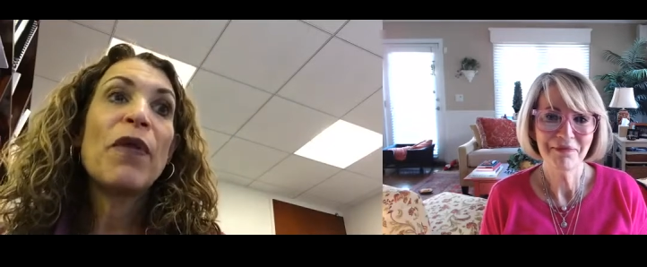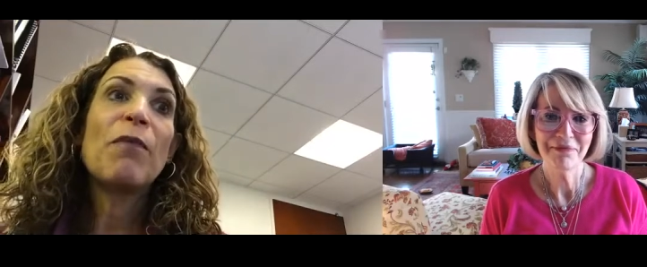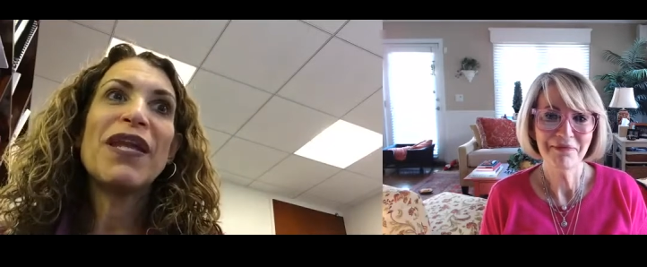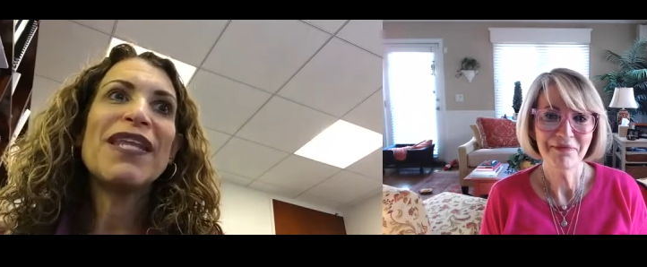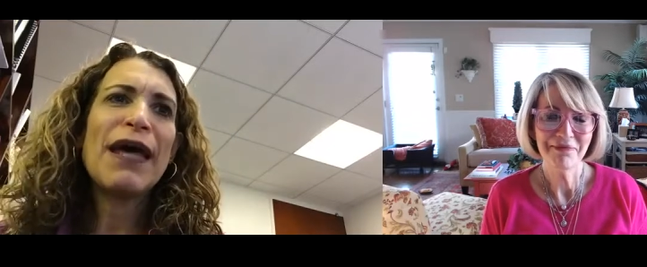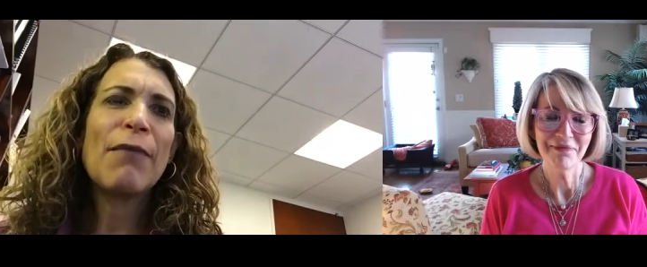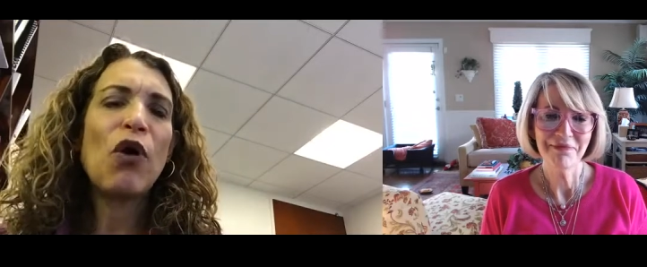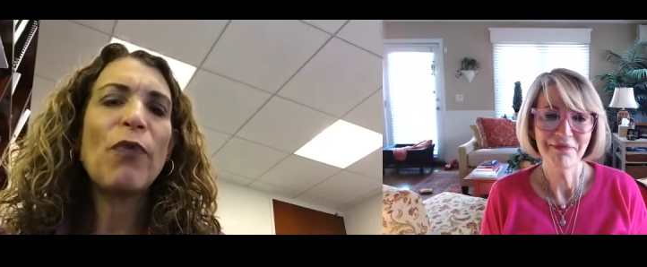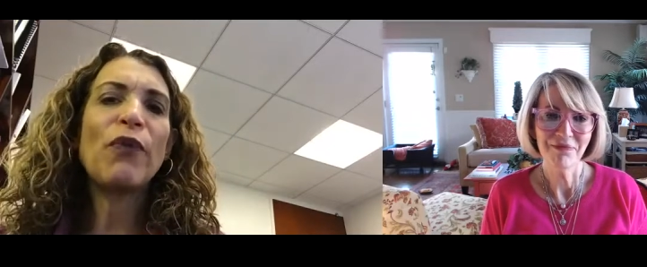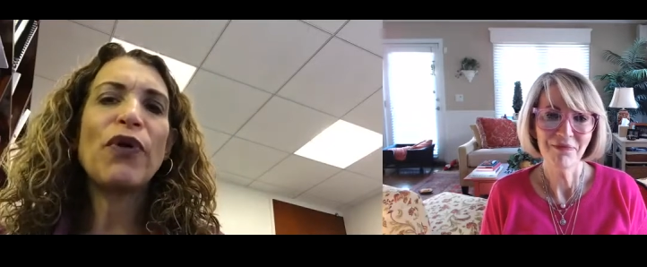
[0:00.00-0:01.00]
Speaker 1: but in that
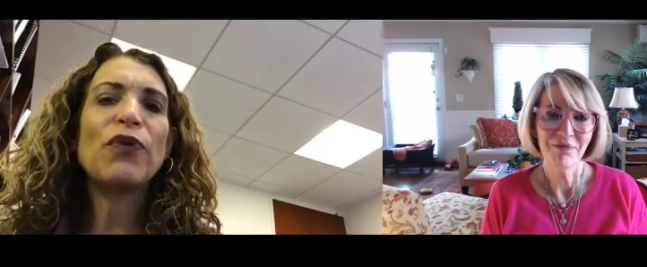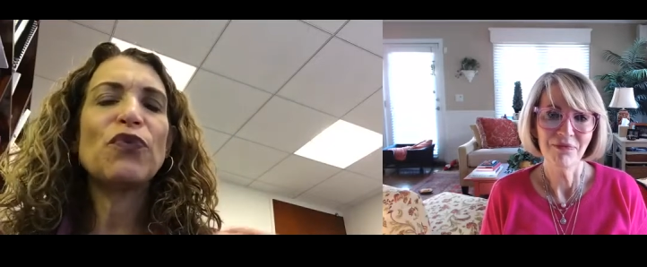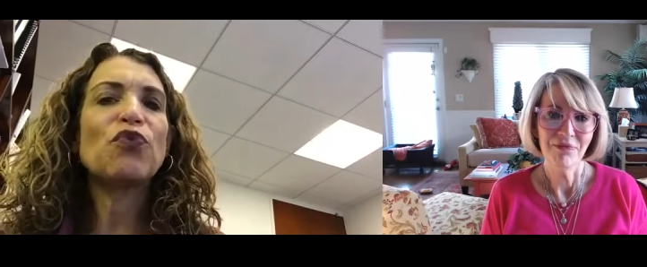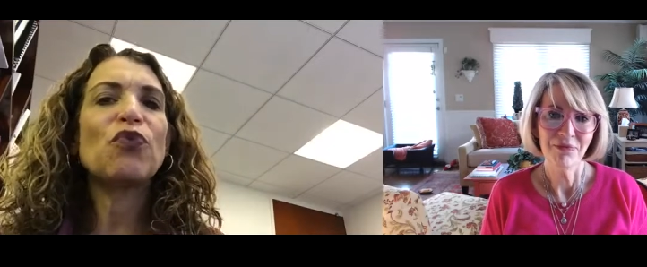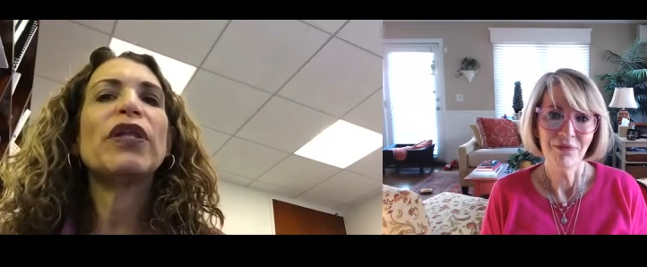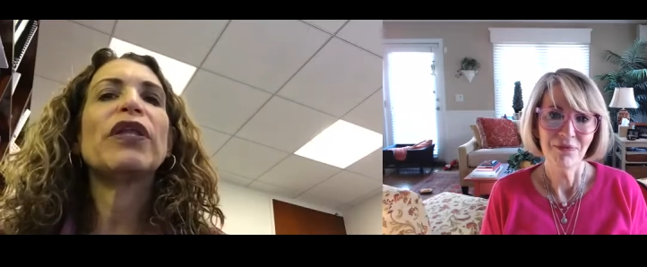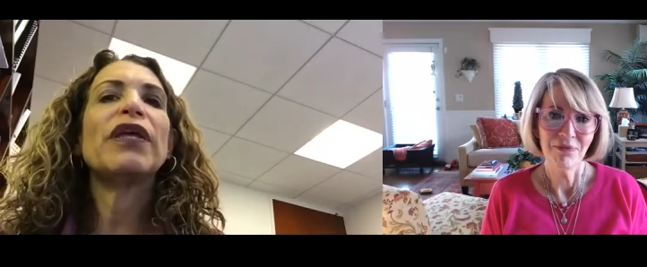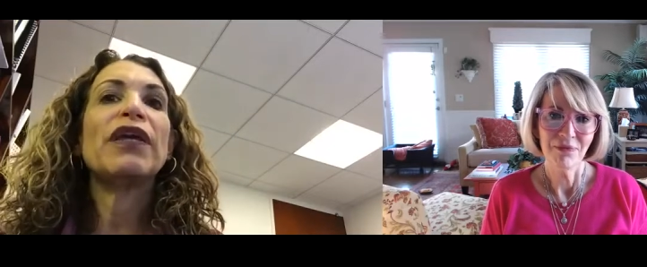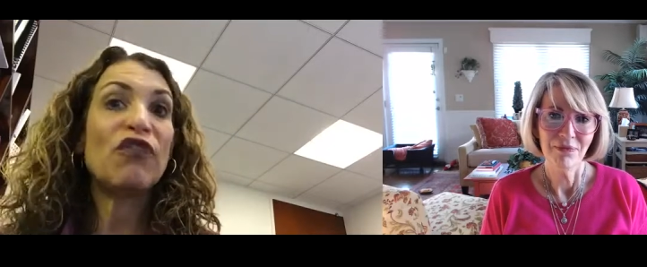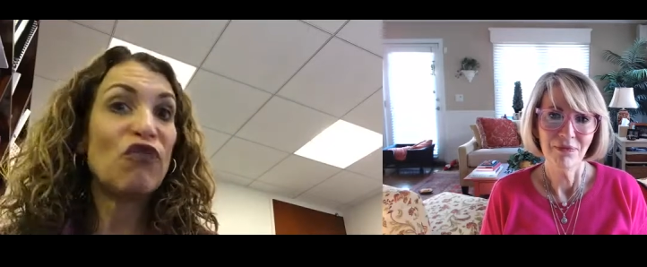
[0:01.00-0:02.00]
moment when it was
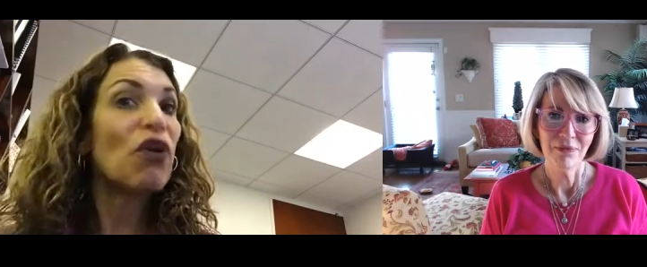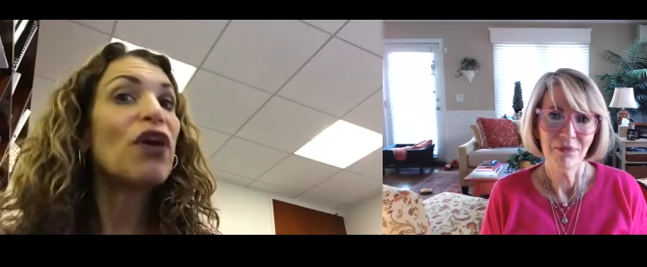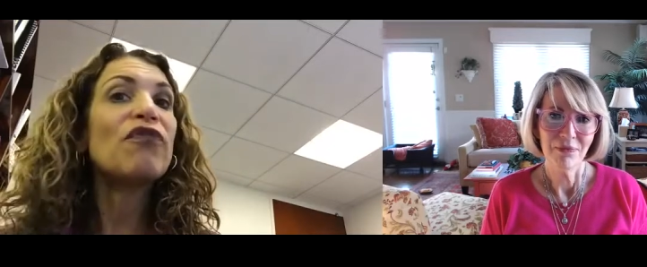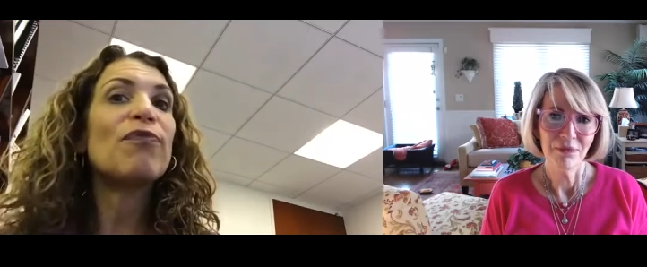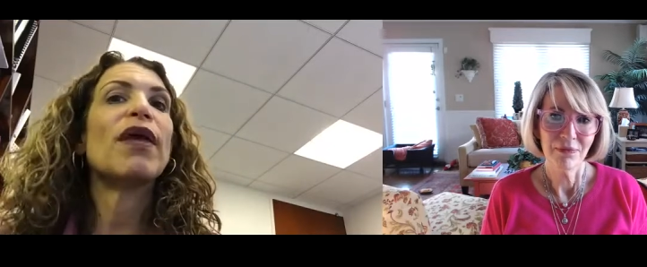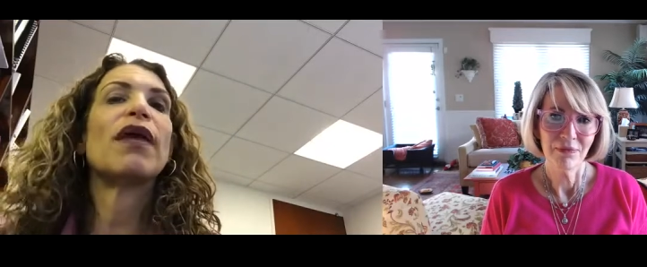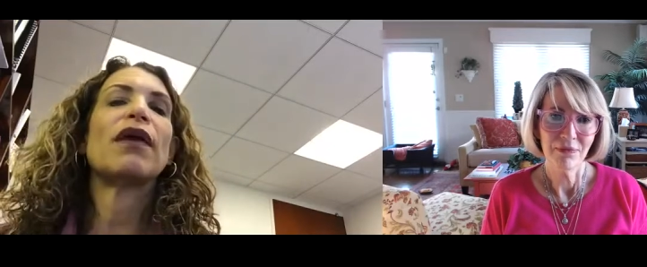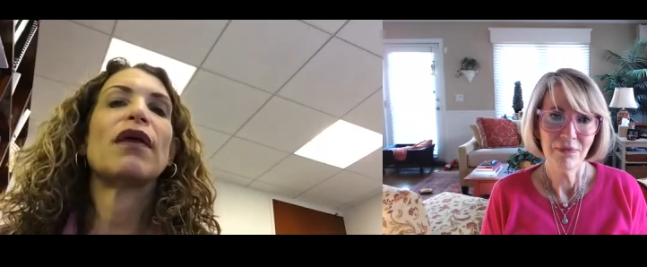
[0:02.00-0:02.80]
really in front of me,